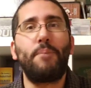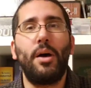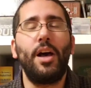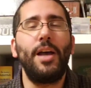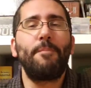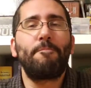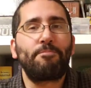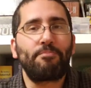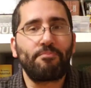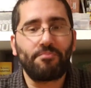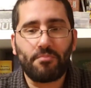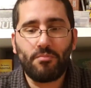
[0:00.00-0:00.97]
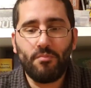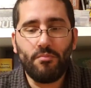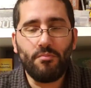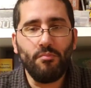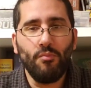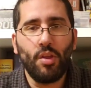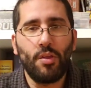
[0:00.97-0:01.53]
But
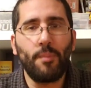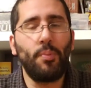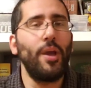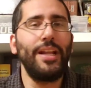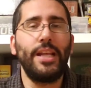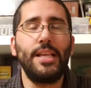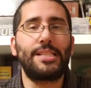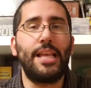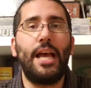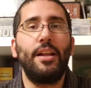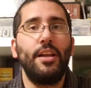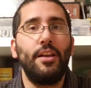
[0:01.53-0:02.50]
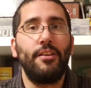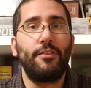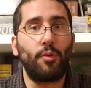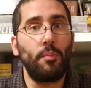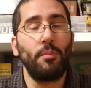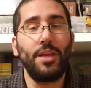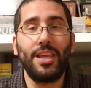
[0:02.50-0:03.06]
the point is that
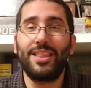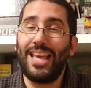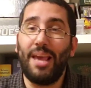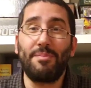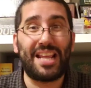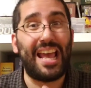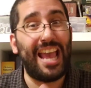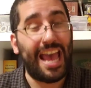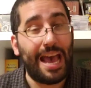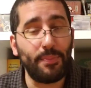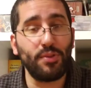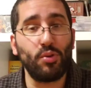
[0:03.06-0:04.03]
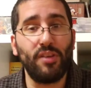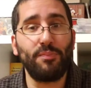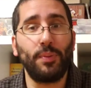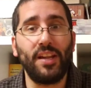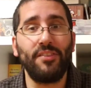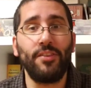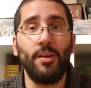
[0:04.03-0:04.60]
for me, the games that I happen to have
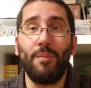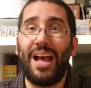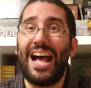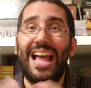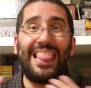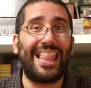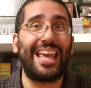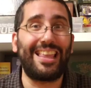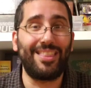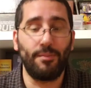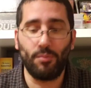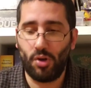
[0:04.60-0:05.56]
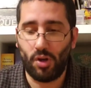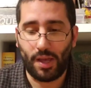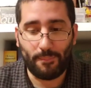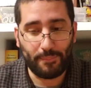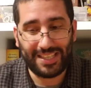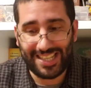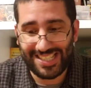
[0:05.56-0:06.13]
played of him, I like them all.
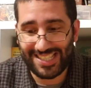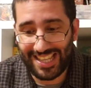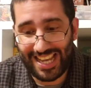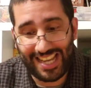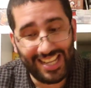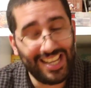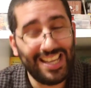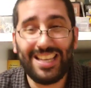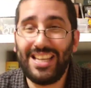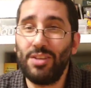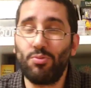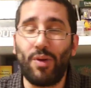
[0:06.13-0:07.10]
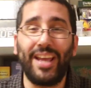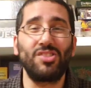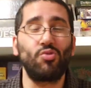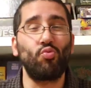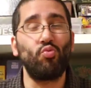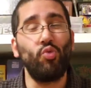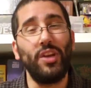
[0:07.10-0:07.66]
And because of that, he
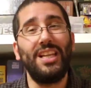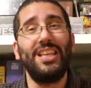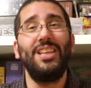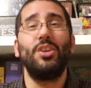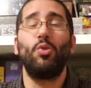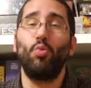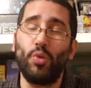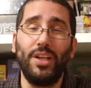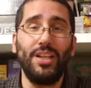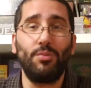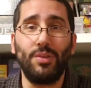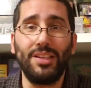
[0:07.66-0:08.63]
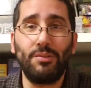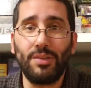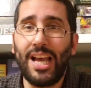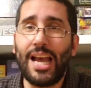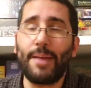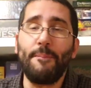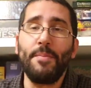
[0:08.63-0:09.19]
ranks really, really, really, really
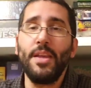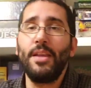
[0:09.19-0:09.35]
high.